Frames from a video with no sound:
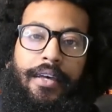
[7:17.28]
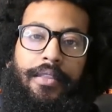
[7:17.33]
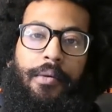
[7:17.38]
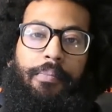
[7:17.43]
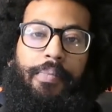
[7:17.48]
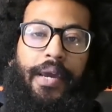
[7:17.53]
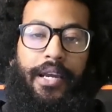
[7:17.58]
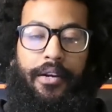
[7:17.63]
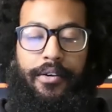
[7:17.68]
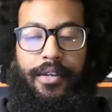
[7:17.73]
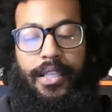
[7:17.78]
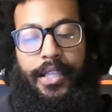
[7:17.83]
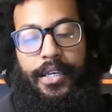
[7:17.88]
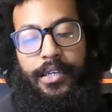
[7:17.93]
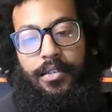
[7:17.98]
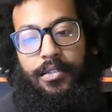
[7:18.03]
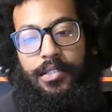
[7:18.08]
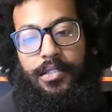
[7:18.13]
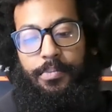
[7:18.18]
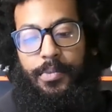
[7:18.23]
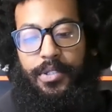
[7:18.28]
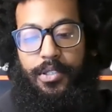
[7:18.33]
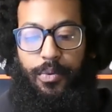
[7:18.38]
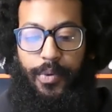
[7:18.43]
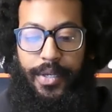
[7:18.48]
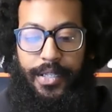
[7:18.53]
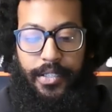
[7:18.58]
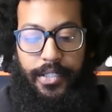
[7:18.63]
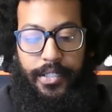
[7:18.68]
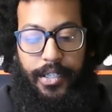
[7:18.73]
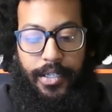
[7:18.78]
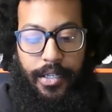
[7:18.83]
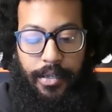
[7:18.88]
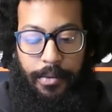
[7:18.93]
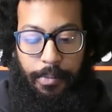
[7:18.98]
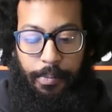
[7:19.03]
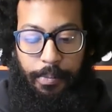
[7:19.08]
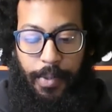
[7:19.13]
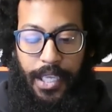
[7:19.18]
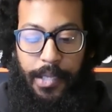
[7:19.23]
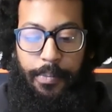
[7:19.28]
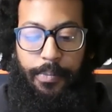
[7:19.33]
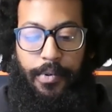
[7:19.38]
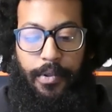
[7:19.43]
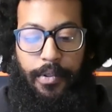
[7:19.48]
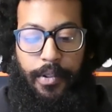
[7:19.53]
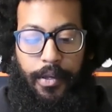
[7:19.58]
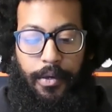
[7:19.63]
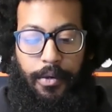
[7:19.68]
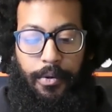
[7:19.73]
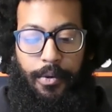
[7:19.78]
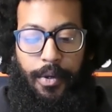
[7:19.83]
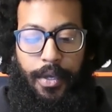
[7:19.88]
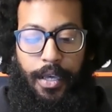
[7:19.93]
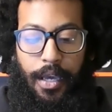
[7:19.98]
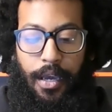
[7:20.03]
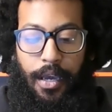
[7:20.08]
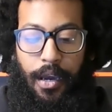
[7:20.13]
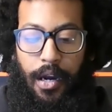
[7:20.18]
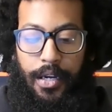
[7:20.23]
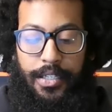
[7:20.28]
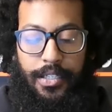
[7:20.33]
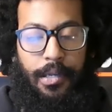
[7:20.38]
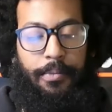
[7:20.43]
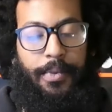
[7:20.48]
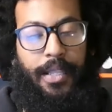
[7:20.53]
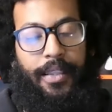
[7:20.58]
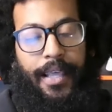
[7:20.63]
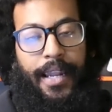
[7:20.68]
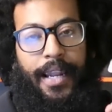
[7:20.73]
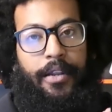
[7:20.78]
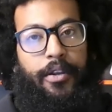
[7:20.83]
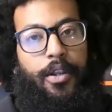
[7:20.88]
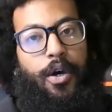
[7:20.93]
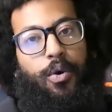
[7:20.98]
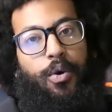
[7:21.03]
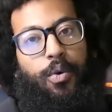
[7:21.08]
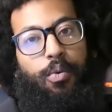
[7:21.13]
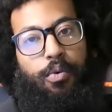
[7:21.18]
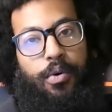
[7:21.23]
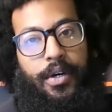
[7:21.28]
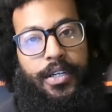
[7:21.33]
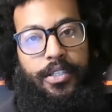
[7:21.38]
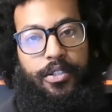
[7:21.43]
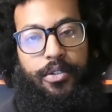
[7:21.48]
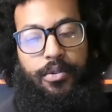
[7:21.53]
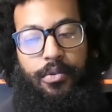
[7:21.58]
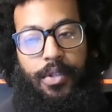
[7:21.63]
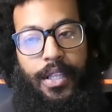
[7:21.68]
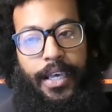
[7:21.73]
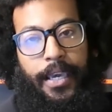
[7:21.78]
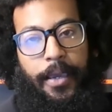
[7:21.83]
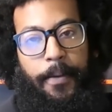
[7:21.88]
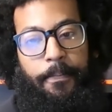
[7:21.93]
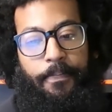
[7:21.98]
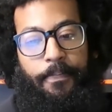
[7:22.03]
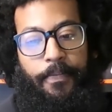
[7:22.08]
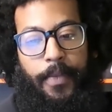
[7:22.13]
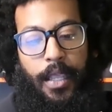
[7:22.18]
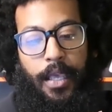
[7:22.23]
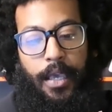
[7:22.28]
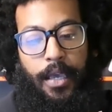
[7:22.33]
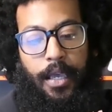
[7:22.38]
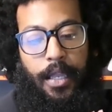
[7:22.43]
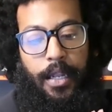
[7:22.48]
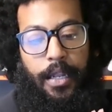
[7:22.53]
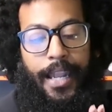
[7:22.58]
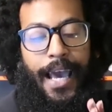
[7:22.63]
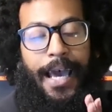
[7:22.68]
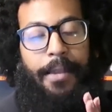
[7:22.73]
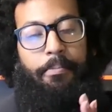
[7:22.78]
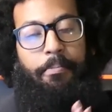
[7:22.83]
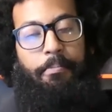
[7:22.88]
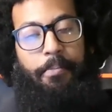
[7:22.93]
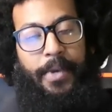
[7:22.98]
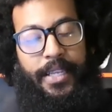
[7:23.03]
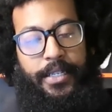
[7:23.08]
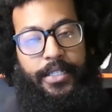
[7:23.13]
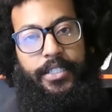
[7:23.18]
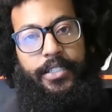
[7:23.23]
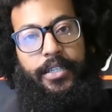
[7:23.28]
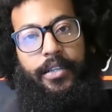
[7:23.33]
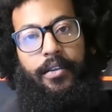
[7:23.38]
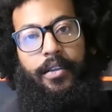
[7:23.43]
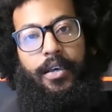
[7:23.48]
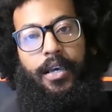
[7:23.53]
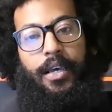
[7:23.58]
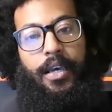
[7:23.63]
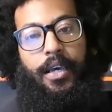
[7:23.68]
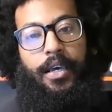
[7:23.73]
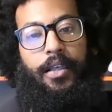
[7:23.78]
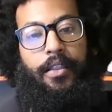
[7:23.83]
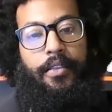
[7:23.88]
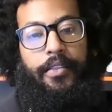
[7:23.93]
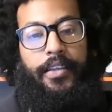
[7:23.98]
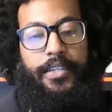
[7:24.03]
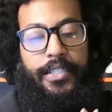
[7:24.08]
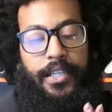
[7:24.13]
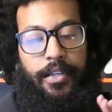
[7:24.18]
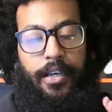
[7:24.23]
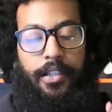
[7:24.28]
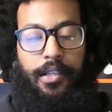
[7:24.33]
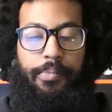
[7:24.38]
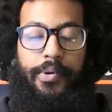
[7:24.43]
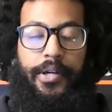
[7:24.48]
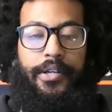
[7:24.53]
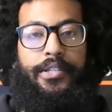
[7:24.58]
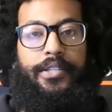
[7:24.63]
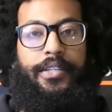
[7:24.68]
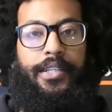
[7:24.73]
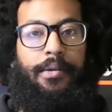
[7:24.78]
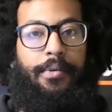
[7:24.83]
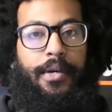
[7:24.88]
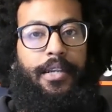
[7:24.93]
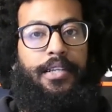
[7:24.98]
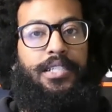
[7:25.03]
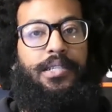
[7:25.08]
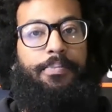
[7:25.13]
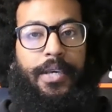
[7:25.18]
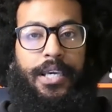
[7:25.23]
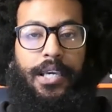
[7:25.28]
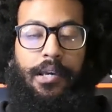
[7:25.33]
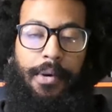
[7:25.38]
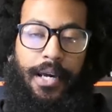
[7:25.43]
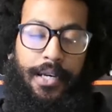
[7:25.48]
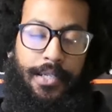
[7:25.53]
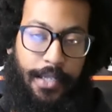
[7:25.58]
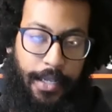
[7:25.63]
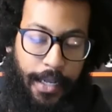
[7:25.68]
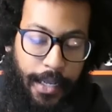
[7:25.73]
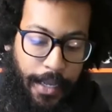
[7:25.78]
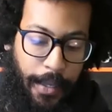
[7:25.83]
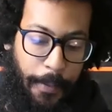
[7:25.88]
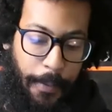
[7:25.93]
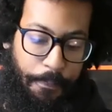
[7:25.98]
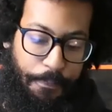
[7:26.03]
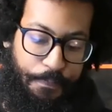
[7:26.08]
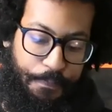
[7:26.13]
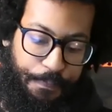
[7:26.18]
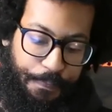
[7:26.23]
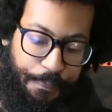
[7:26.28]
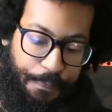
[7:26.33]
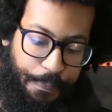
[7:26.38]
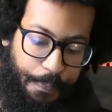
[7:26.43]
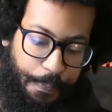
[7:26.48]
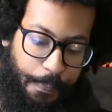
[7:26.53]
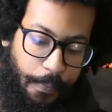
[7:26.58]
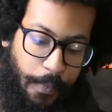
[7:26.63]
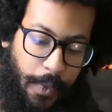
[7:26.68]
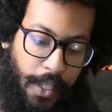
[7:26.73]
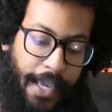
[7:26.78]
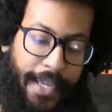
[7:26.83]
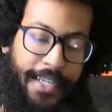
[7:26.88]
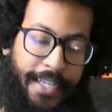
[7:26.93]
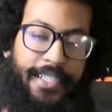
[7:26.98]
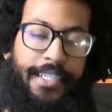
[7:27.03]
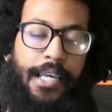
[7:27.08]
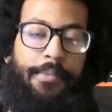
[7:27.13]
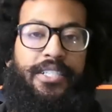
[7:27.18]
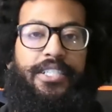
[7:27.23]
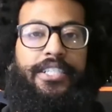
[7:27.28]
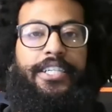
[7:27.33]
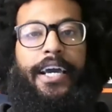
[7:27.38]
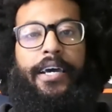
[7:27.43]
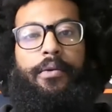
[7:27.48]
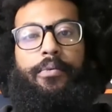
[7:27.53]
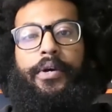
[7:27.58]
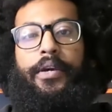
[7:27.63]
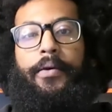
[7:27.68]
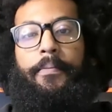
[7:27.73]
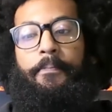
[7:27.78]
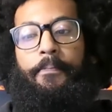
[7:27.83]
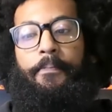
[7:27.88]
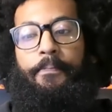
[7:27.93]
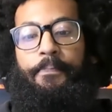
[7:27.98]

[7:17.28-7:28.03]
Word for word: The parallels between certain people, though, are something that I don't want to like not mention. There's another person that I'm going to speak about today, and his name is Chadwick.